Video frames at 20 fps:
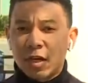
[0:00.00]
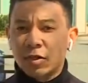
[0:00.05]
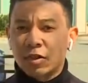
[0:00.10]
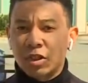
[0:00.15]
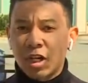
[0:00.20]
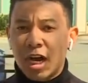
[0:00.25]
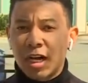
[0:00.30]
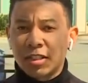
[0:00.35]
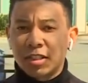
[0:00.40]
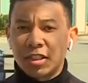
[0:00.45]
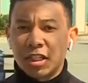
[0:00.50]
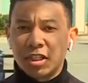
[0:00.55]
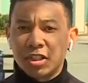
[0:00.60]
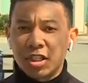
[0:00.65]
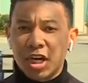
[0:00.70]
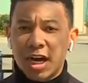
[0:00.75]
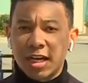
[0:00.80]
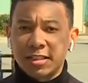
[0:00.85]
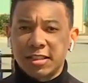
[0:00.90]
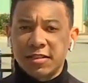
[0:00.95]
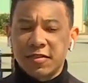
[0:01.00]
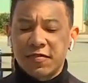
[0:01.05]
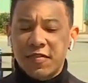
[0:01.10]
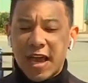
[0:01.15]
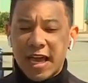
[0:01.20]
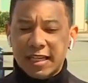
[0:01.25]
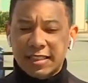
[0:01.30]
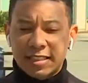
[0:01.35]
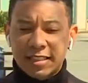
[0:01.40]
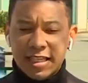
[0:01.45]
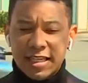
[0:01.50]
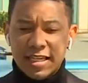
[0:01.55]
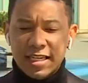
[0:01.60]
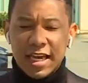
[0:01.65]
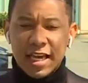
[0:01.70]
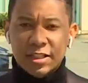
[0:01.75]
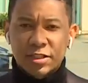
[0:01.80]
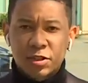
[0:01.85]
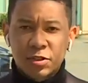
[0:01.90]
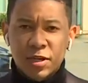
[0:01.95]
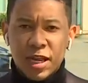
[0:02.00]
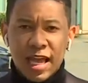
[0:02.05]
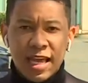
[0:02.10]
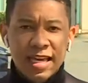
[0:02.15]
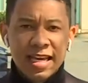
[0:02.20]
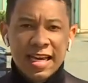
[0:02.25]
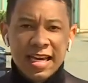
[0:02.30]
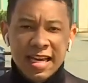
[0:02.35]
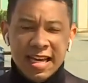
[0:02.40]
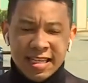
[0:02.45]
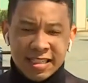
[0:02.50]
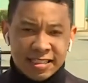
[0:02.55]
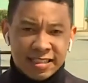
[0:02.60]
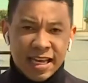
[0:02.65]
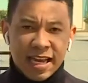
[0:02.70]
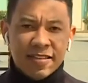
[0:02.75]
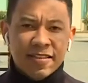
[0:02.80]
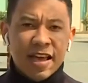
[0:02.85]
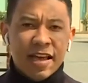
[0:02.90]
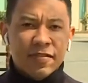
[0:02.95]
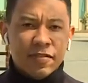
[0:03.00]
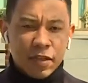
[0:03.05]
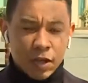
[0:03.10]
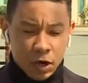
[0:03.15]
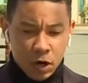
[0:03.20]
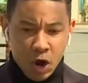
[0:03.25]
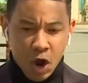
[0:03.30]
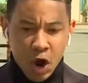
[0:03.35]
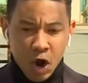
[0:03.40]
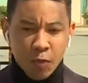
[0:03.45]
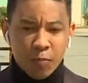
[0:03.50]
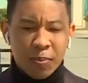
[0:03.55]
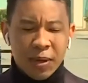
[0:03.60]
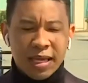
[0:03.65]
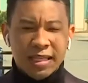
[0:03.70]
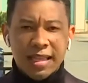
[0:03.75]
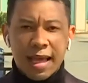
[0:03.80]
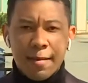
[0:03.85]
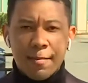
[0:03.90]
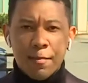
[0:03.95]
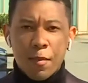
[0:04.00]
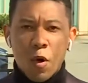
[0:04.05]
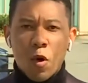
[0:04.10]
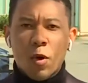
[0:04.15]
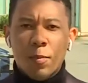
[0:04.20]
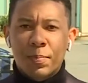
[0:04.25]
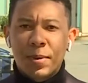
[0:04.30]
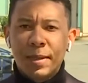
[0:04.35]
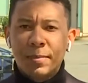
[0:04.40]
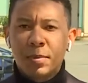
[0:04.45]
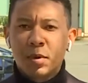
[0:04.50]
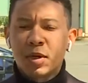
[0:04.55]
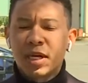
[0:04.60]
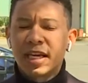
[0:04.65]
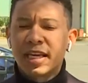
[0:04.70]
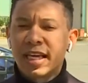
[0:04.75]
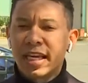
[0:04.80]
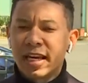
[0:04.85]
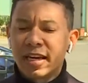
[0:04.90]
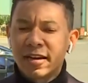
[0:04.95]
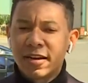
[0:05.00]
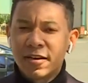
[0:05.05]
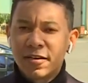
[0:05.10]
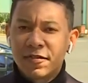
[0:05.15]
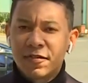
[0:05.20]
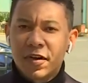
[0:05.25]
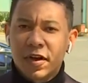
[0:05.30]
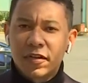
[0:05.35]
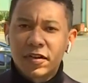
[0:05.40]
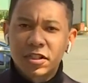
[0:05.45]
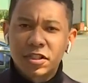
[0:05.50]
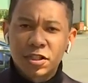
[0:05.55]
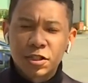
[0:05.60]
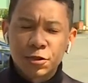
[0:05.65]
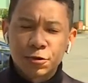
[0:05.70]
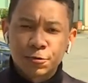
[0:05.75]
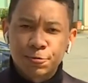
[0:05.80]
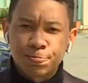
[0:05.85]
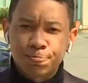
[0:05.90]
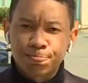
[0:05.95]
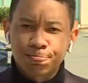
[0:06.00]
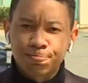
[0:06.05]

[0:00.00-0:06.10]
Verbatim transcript: their Johnson & Johnson vaccine yesterday and say that they're hoping that more people can get it very soon.